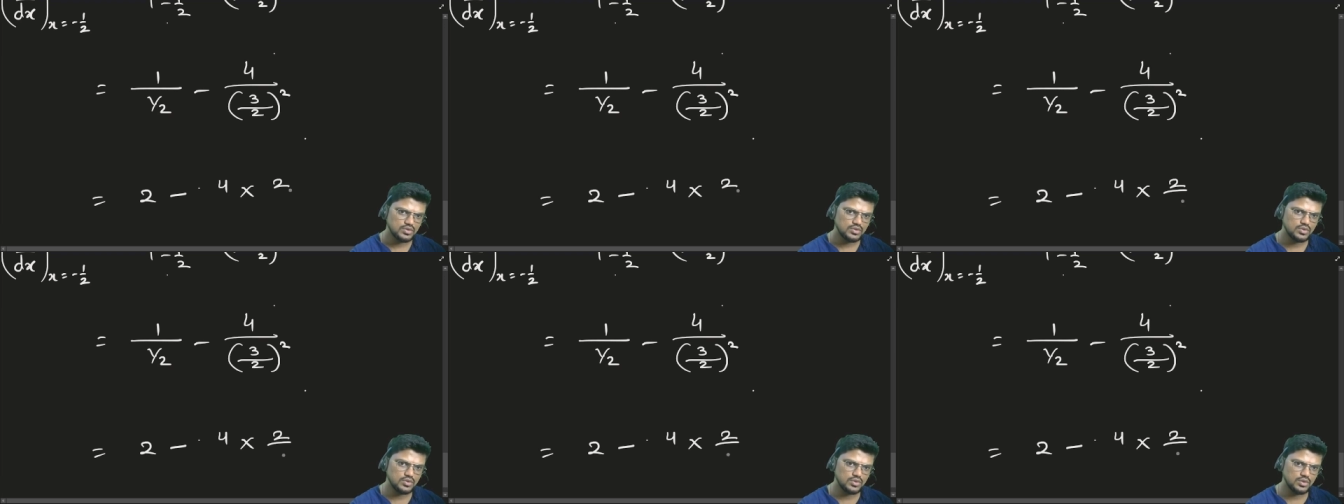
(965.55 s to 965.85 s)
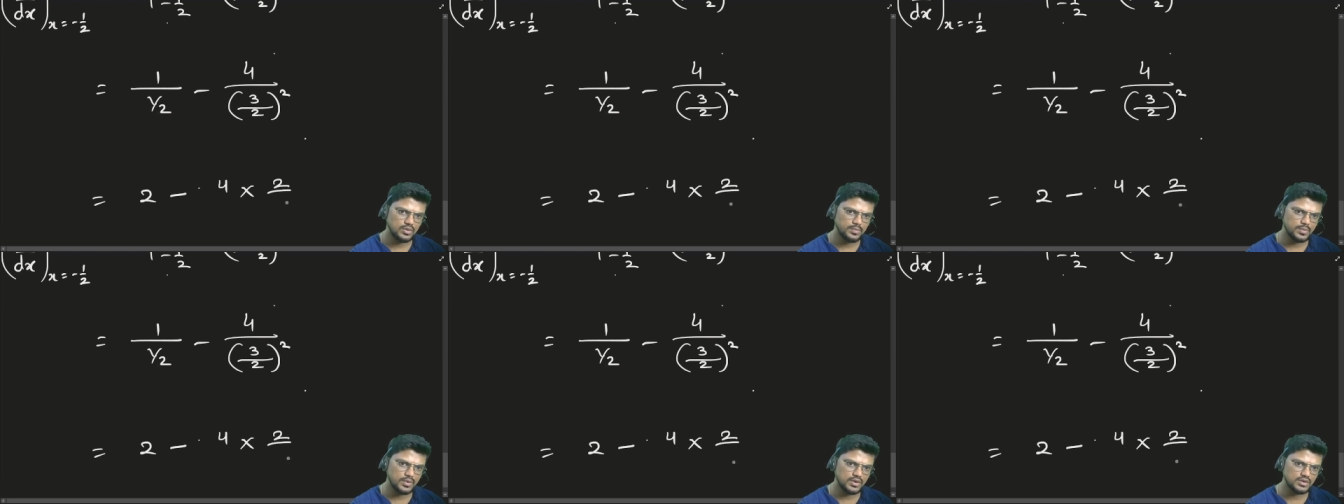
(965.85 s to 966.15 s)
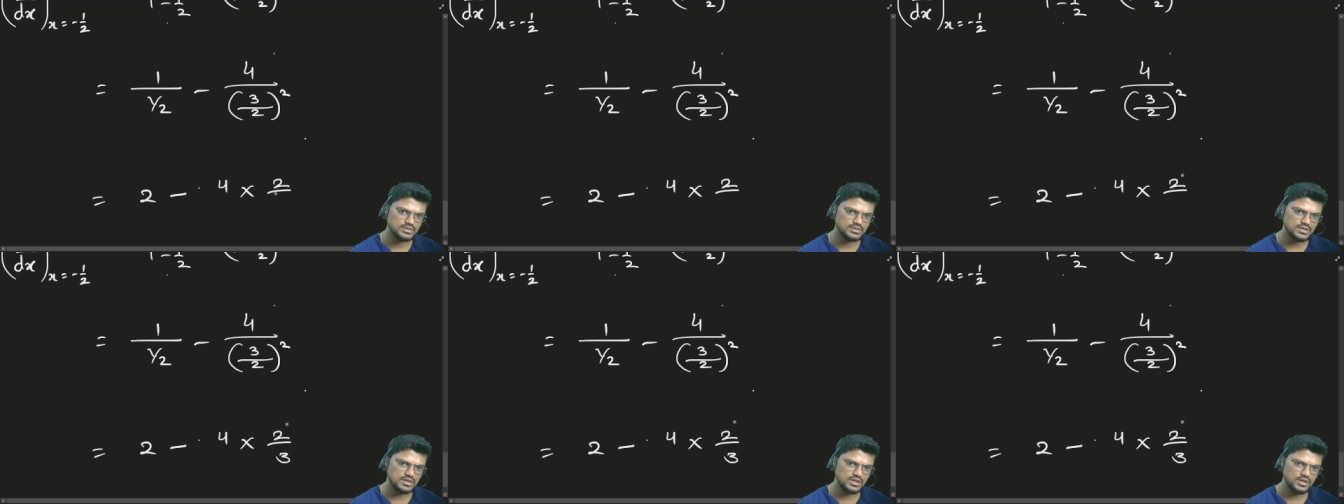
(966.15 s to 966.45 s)
2
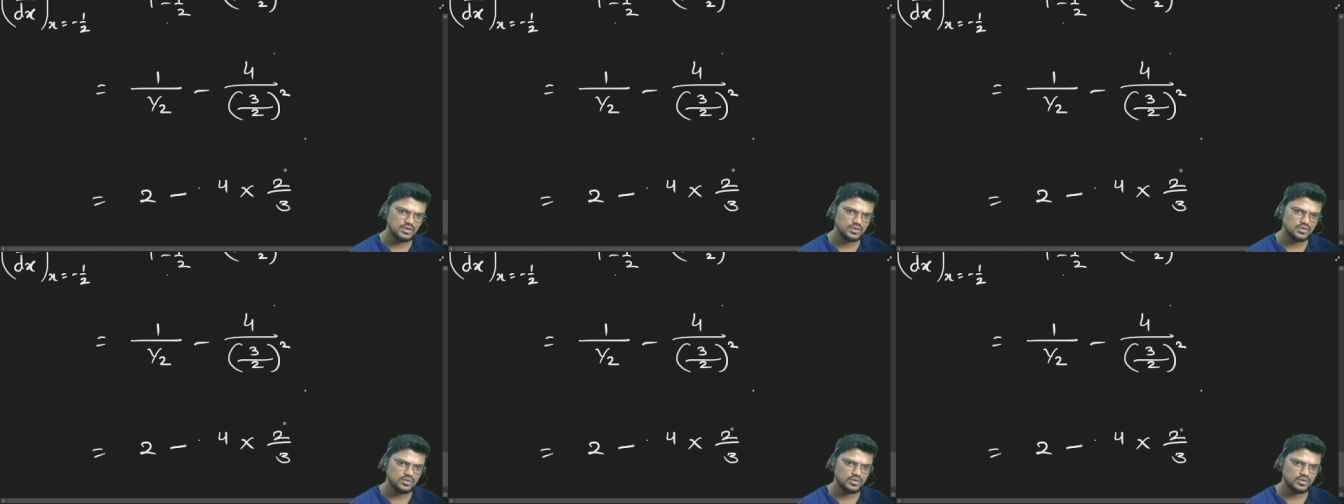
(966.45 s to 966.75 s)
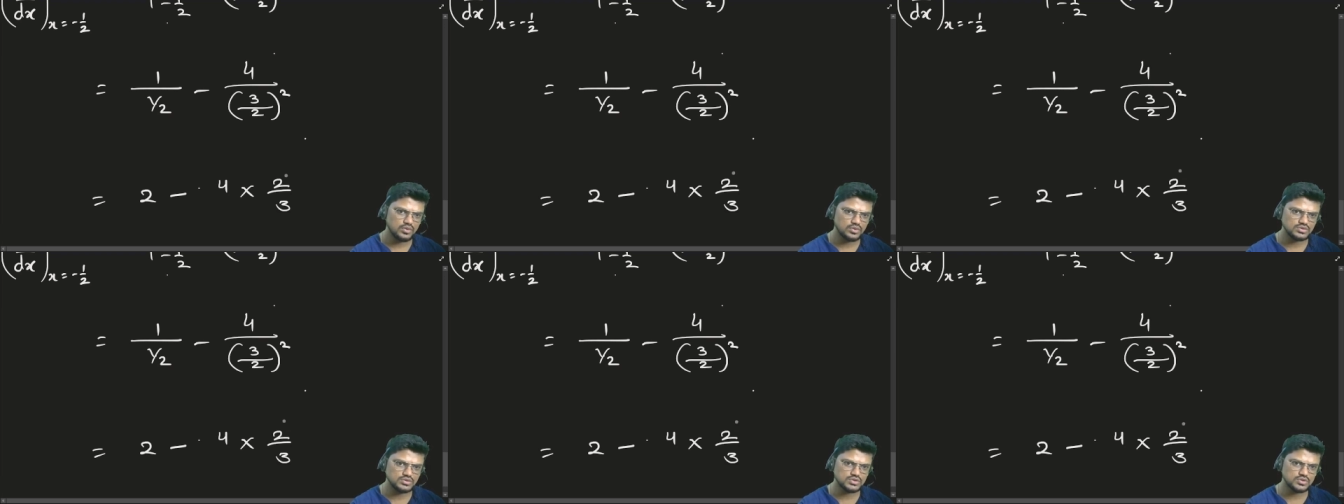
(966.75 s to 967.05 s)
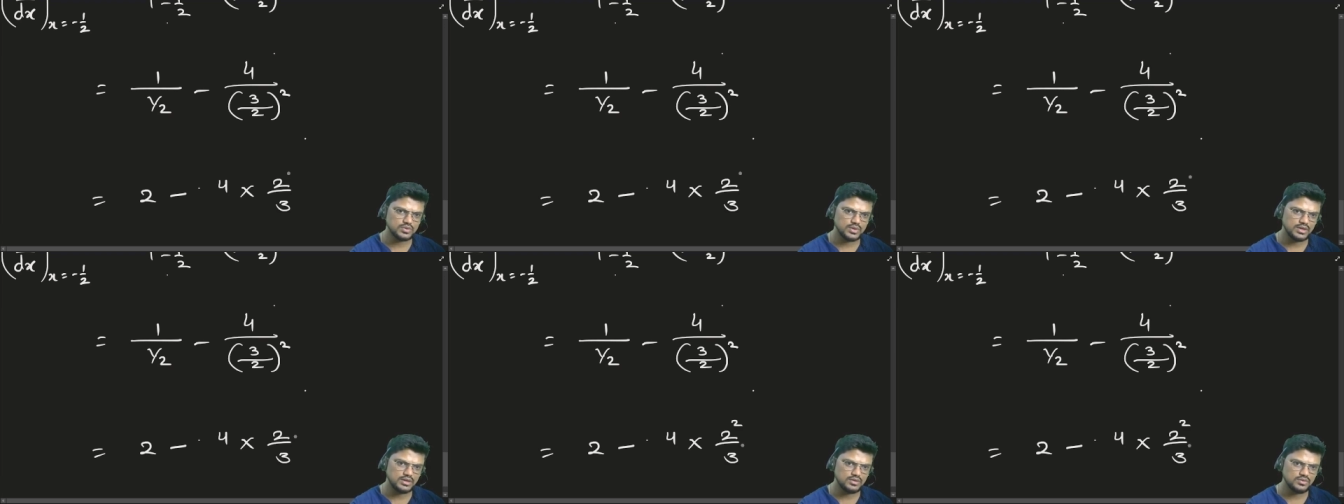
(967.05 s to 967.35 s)
upon 3 whole
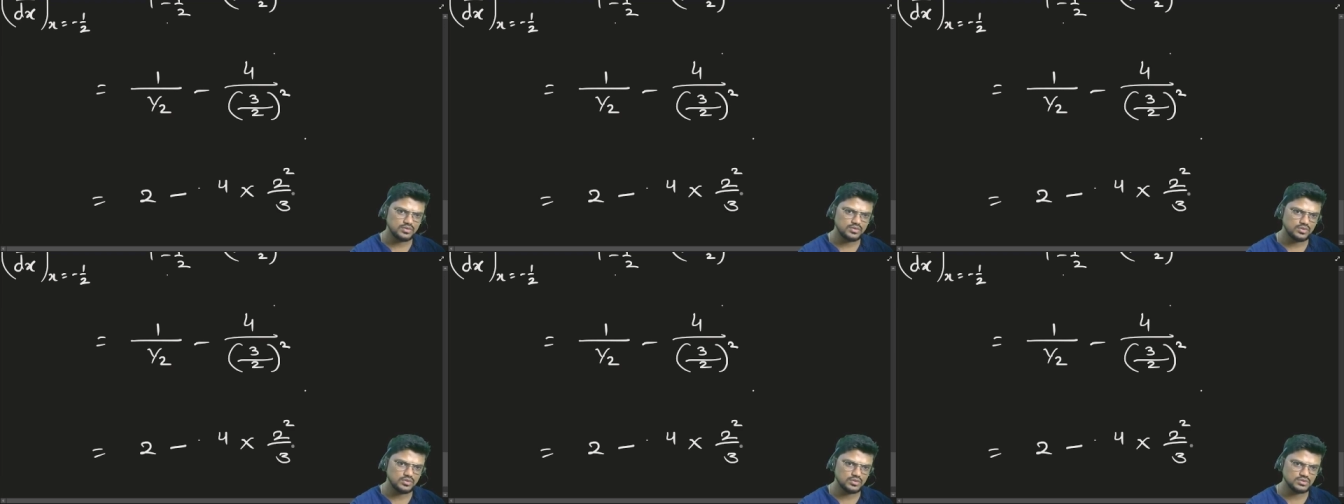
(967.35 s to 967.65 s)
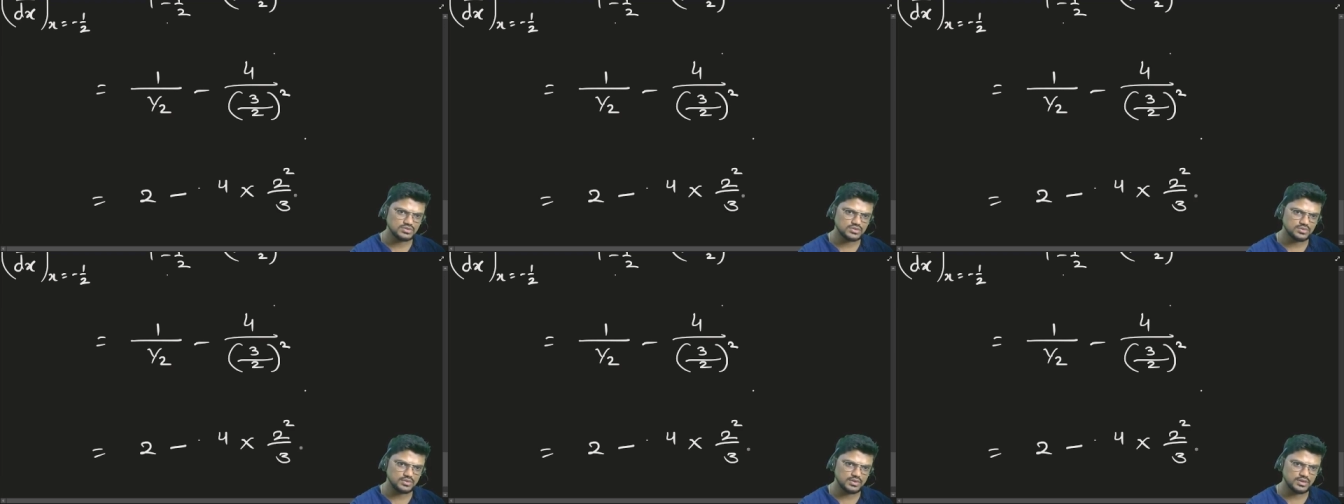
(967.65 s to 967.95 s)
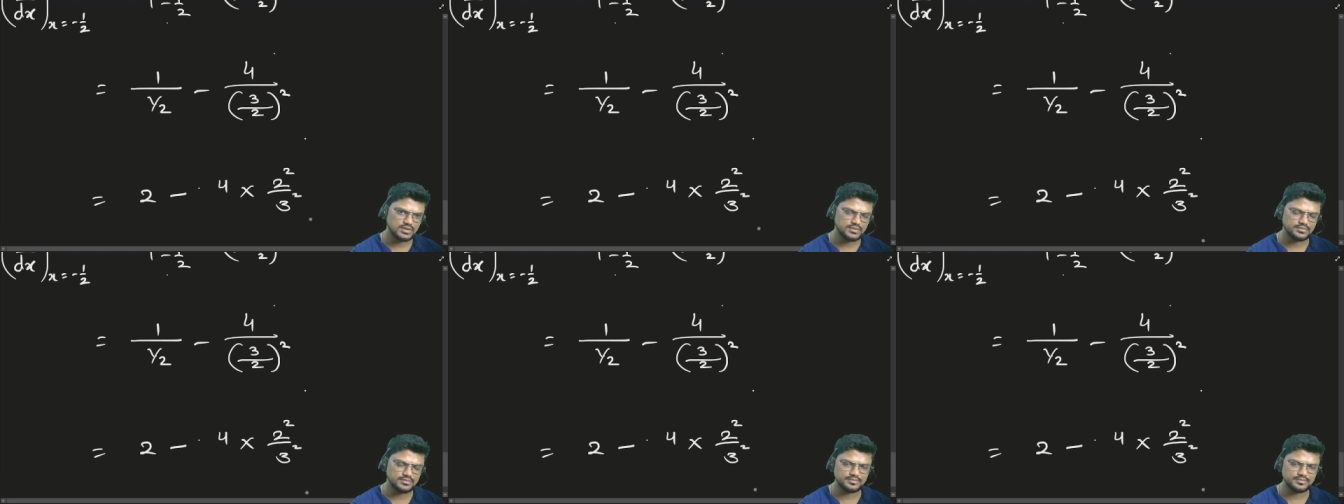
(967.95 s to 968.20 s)
square whole square.